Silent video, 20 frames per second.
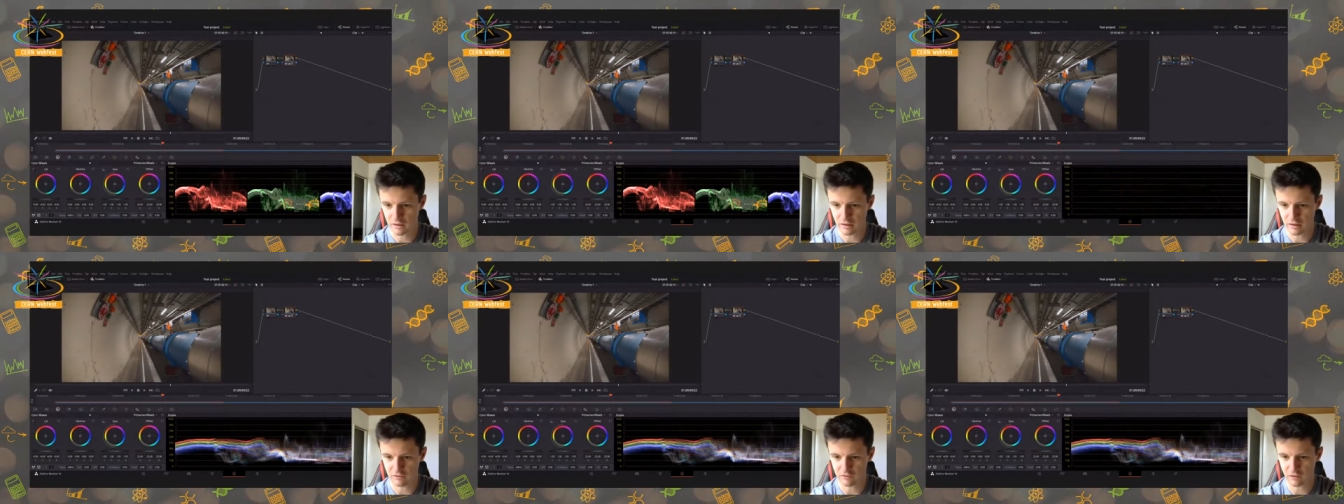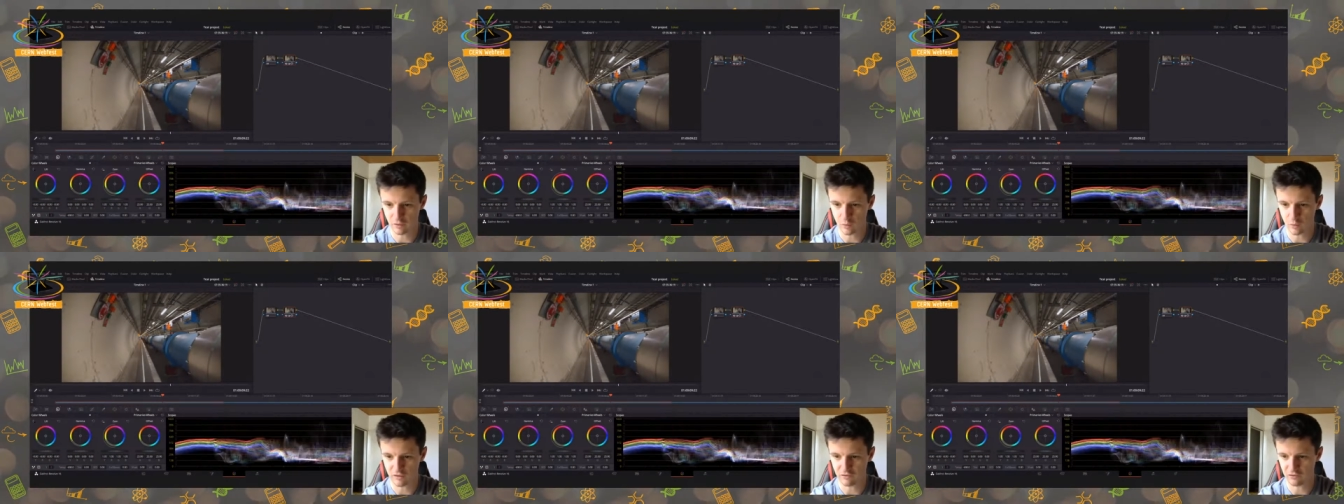Even
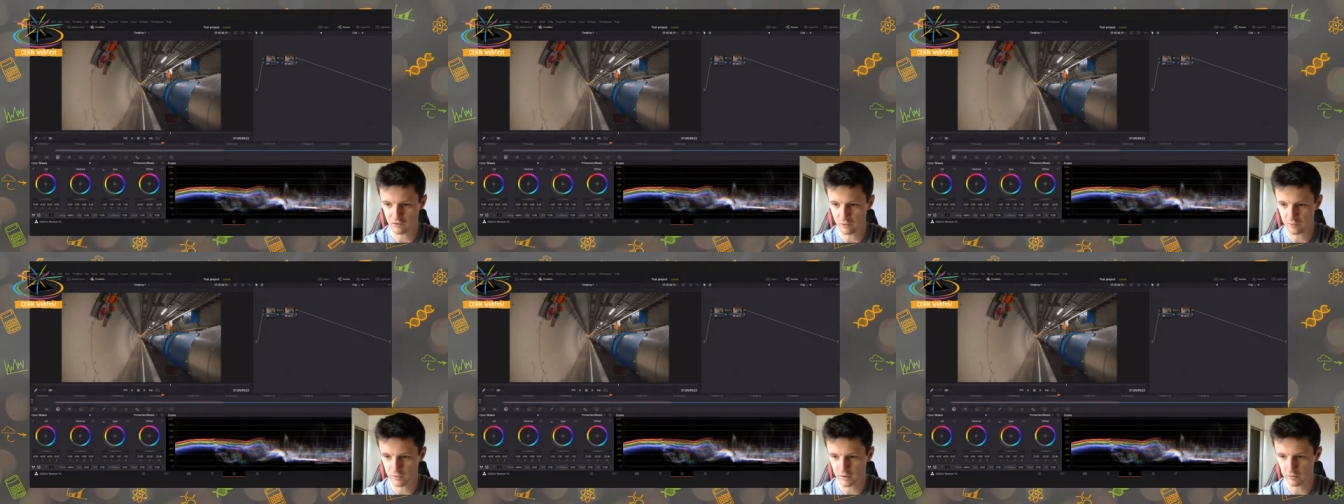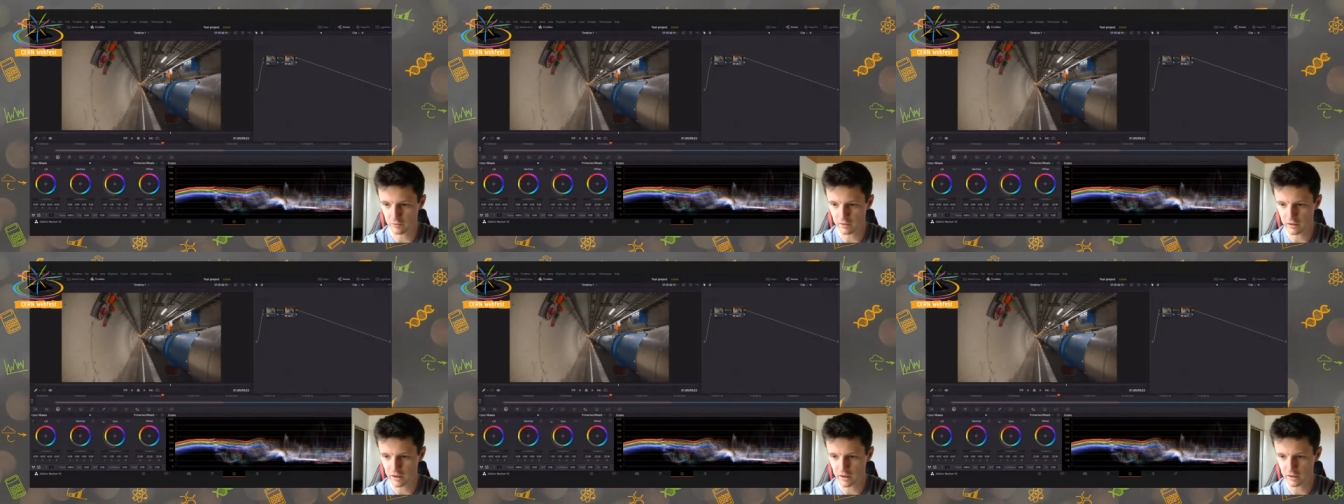a waveform, they're
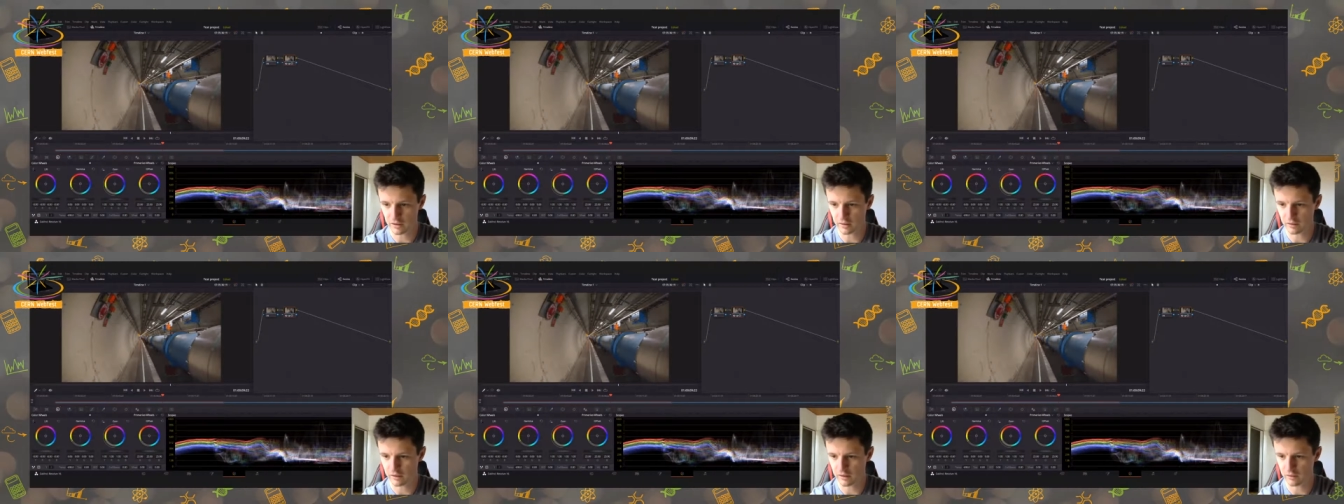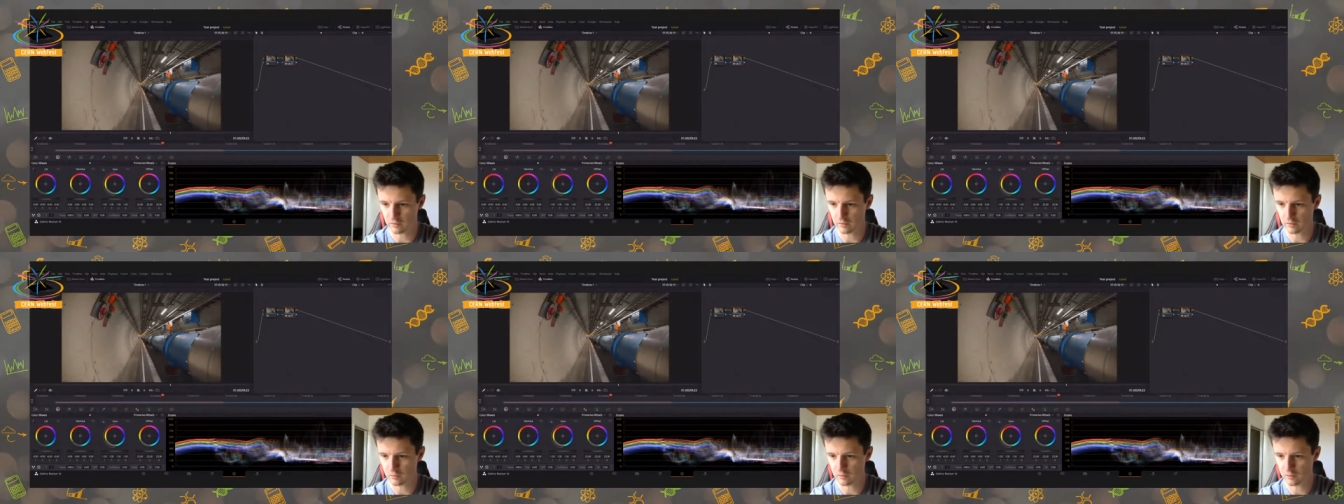all kind, they
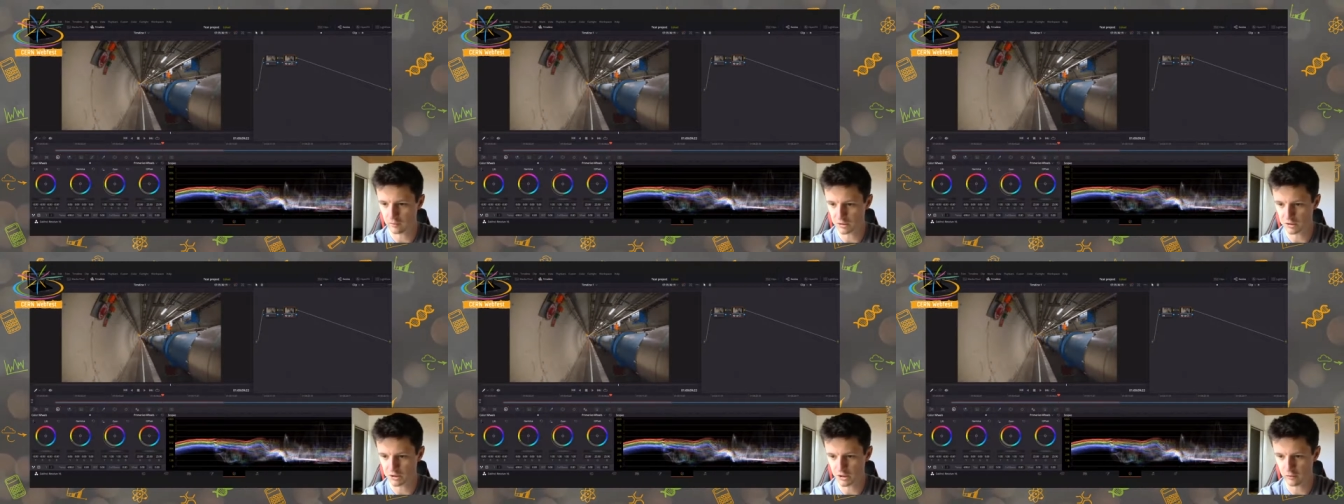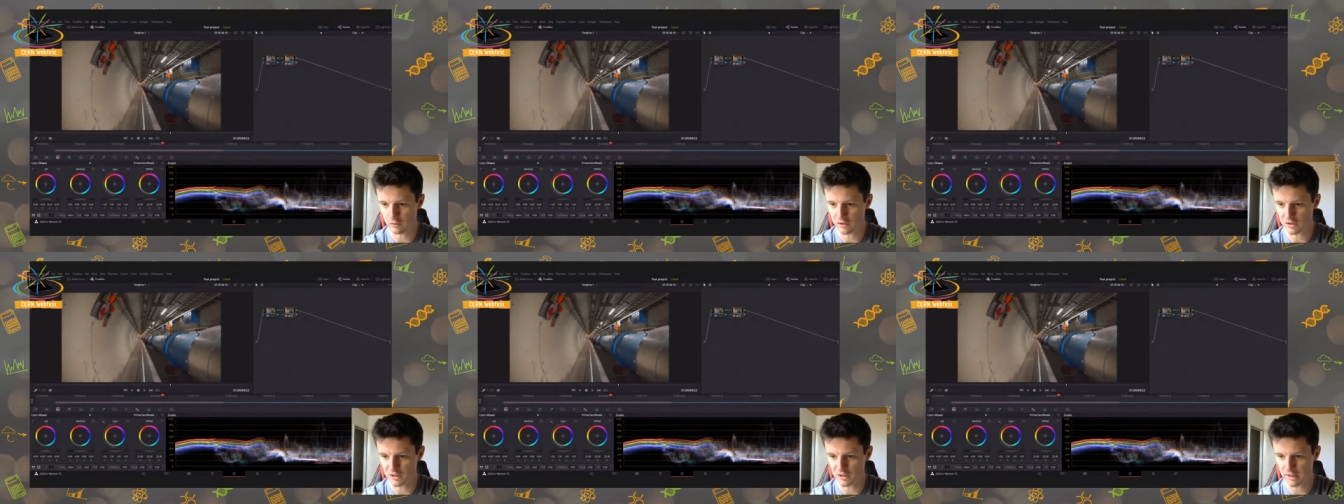all will show
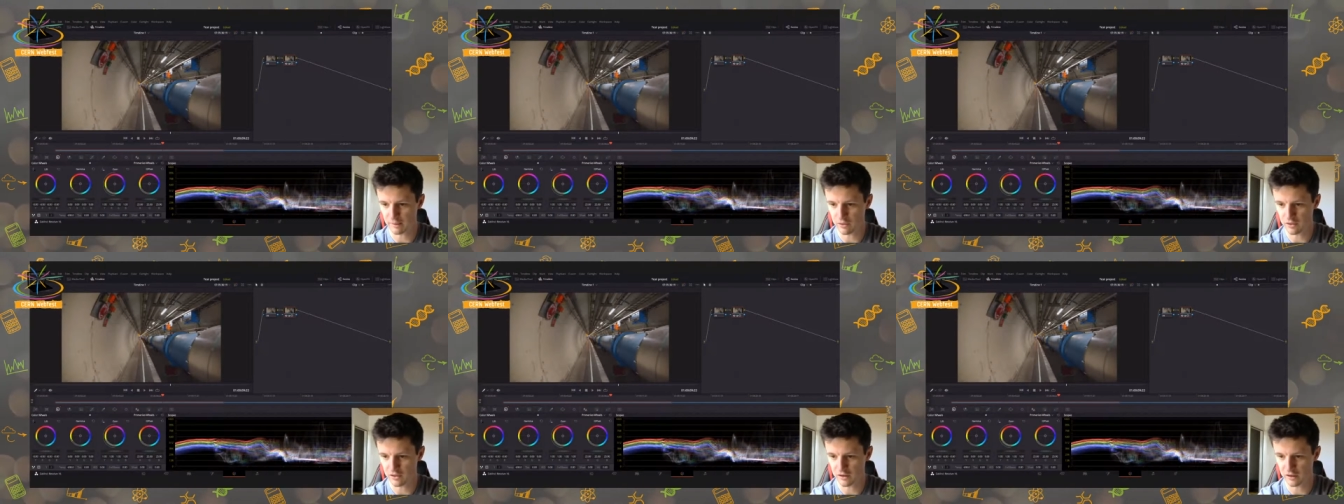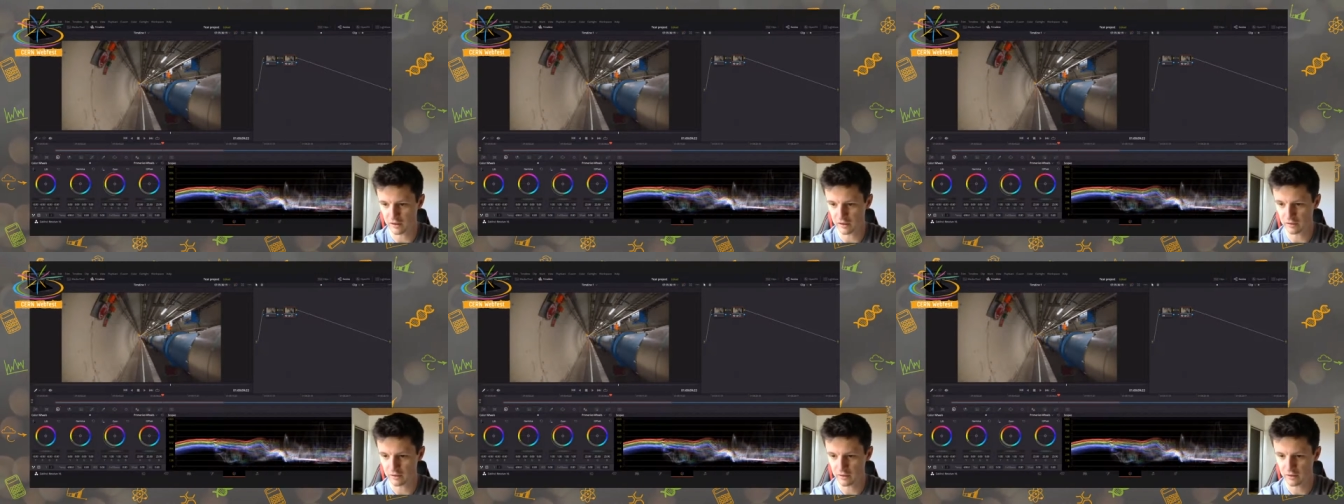you the same
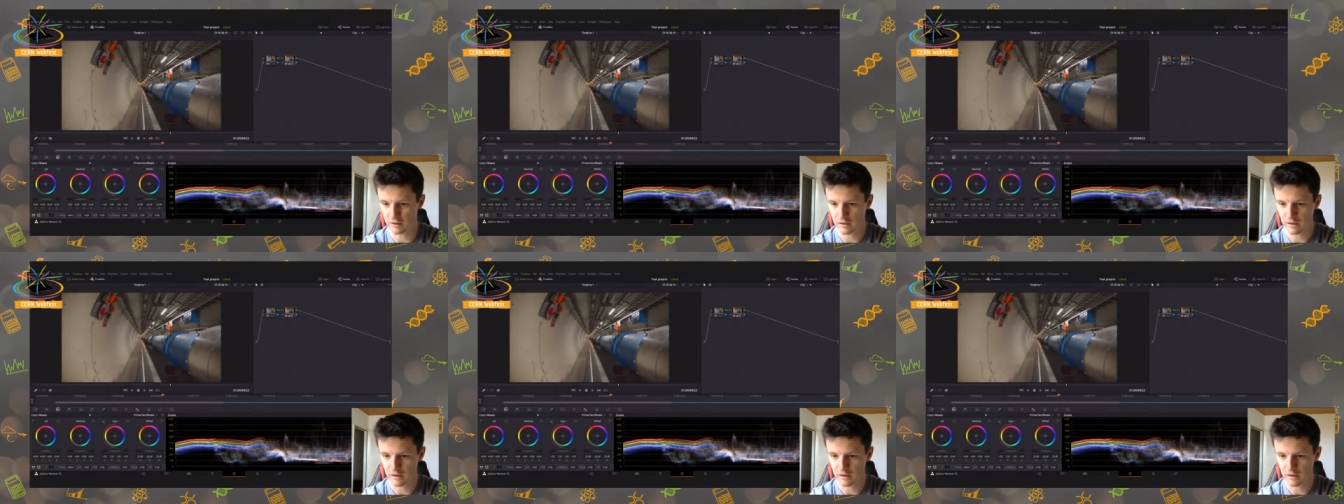thing.